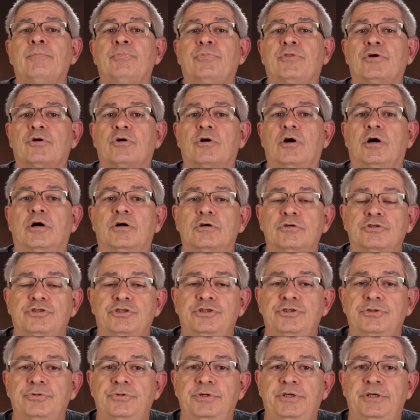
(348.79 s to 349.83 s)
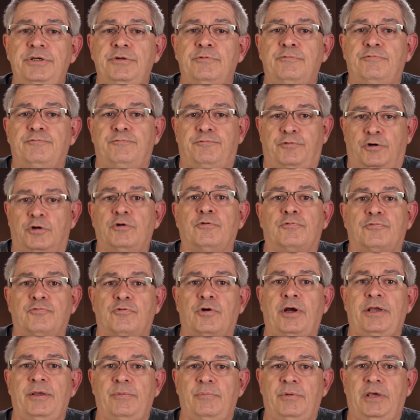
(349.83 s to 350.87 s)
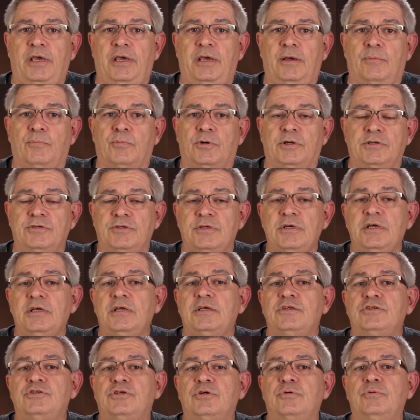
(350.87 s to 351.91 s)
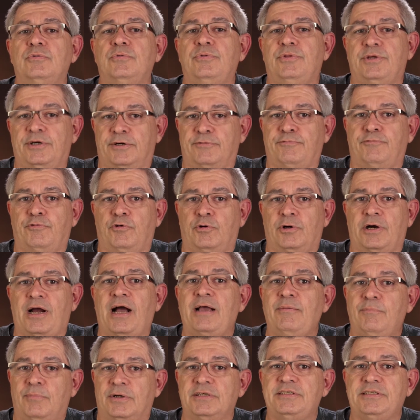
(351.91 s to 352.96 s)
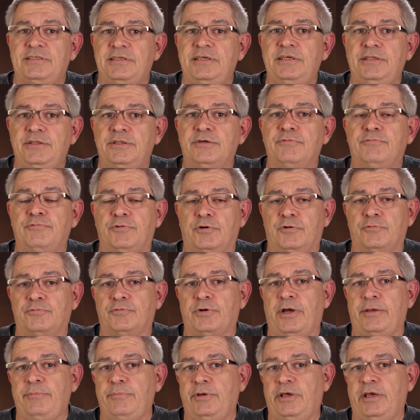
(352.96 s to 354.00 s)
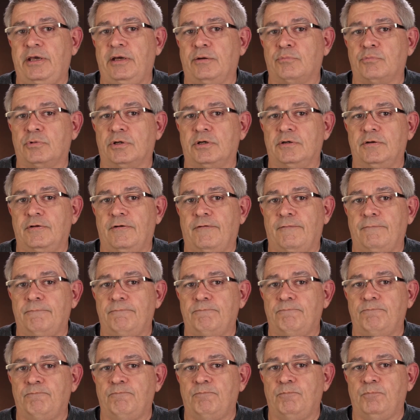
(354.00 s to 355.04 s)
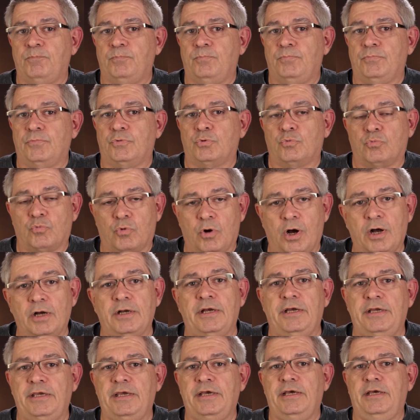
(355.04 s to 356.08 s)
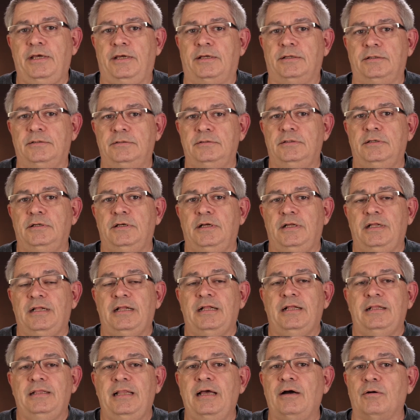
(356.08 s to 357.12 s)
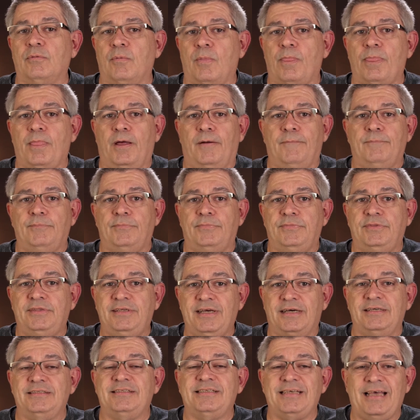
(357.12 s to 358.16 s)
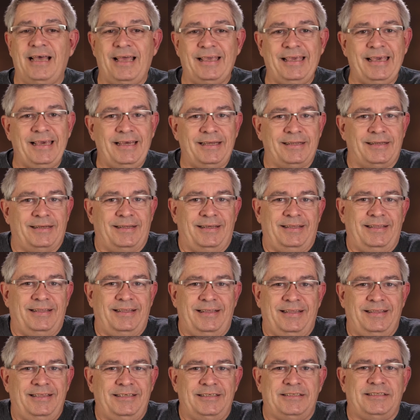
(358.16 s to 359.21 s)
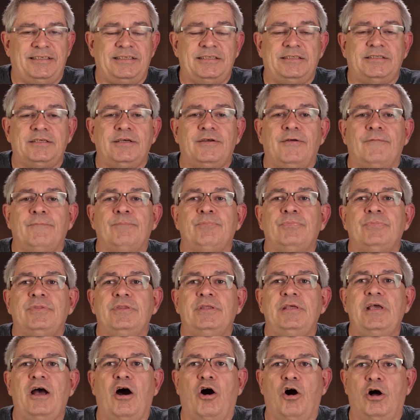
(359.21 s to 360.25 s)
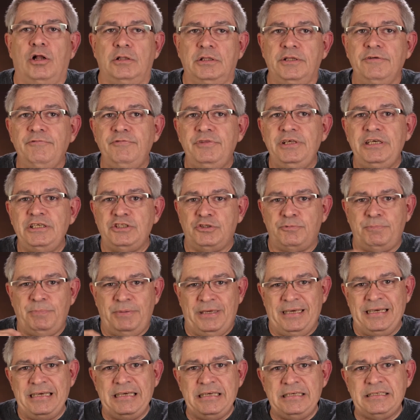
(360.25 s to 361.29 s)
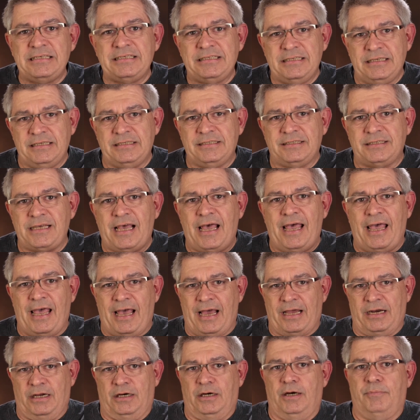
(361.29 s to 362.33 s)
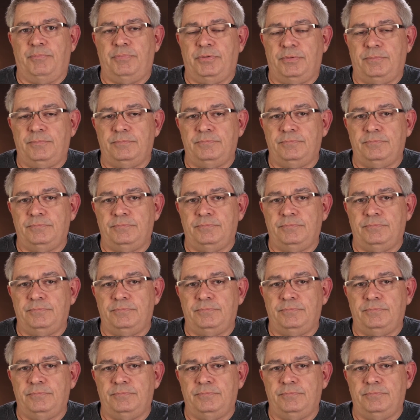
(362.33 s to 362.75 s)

They're all shooting full frame cameras. So therefore, I must need the full frame camera. Wrong again. Now, this is, all of these pieces add up.